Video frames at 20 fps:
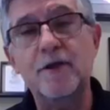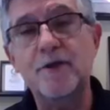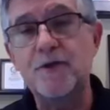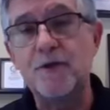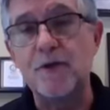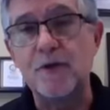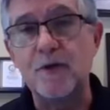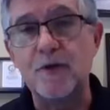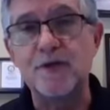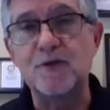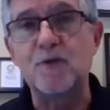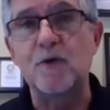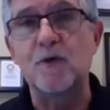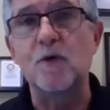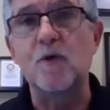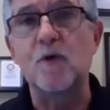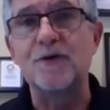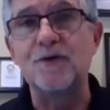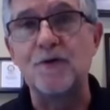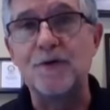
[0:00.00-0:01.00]
to do is we're
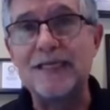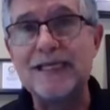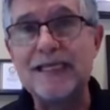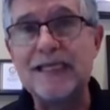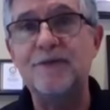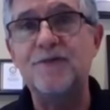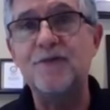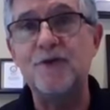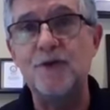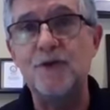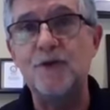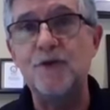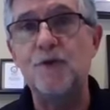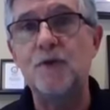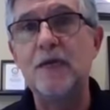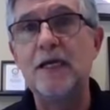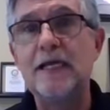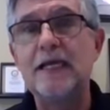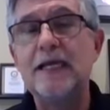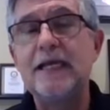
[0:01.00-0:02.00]
going to gift
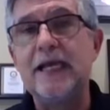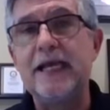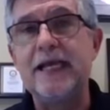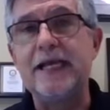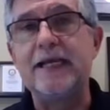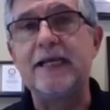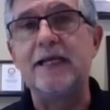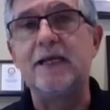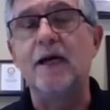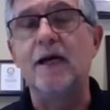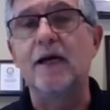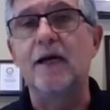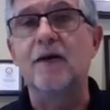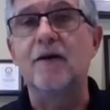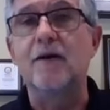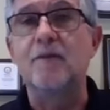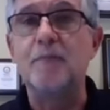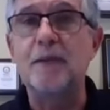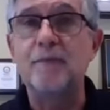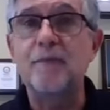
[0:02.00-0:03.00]
you
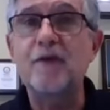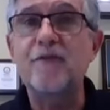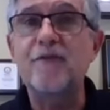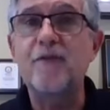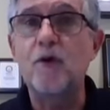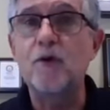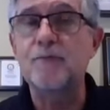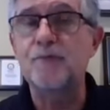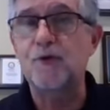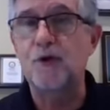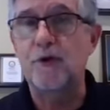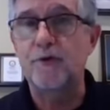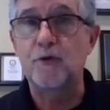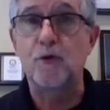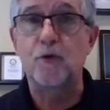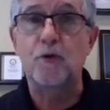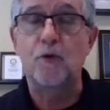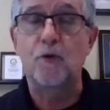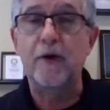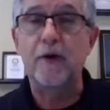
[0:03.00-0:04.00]
a memory foam
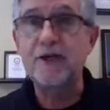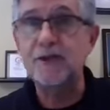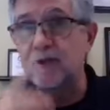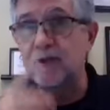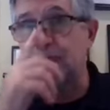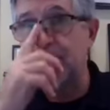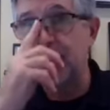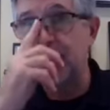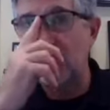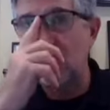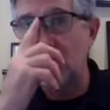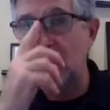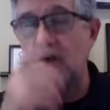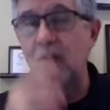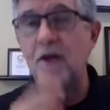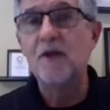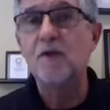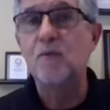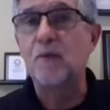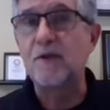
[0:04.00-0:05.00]
cervical correction
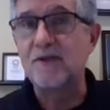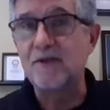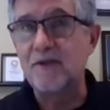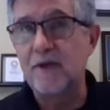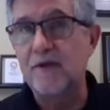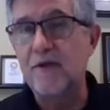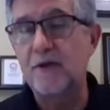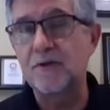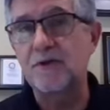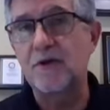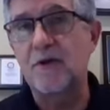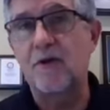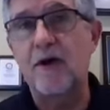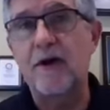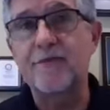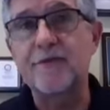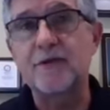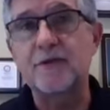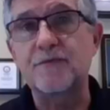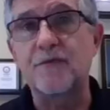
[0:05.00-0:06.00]
pillow. We sell those in our
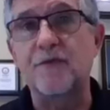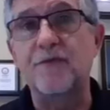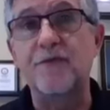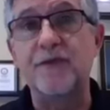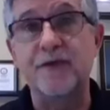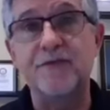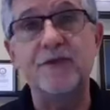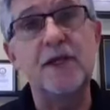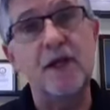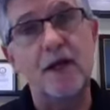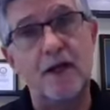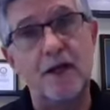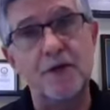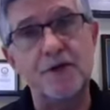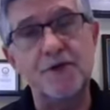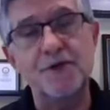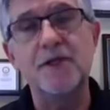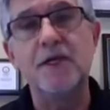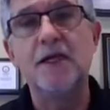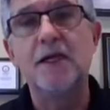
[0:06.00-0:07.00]
office for
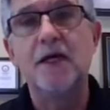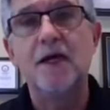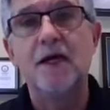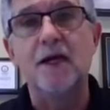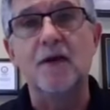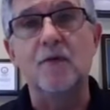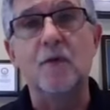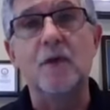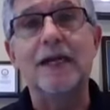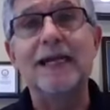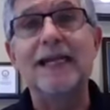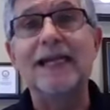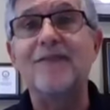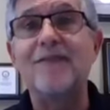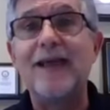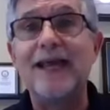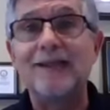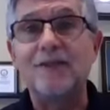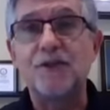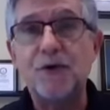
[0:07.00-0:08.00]
$50. We're going to
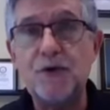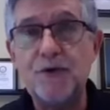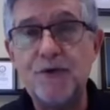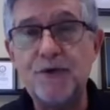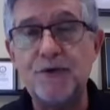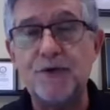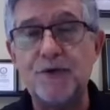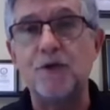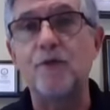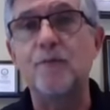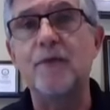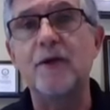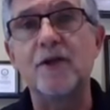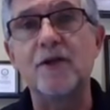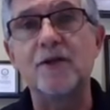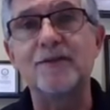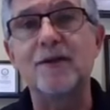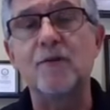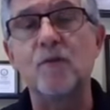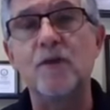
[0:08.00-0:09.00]
give that to you
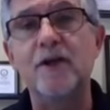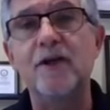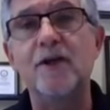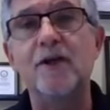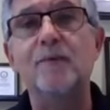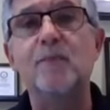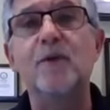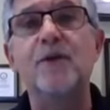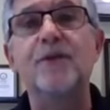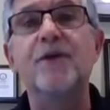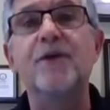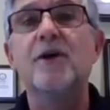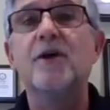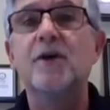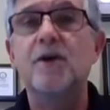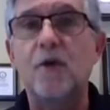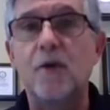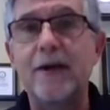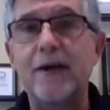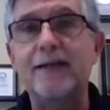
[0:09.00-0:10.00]
because it will help with
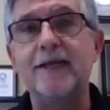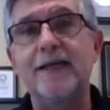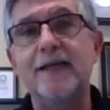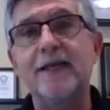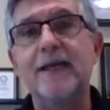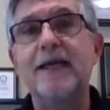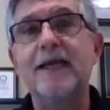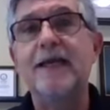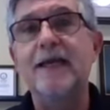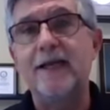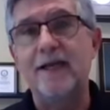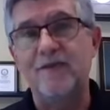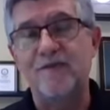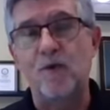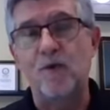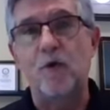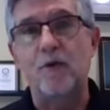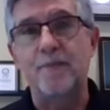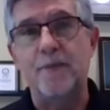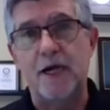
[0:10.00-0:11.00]
correcting head
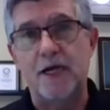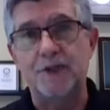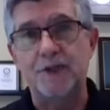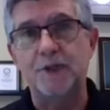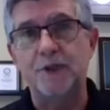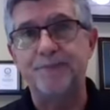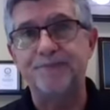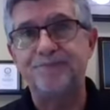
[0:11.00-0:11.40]
forward posture.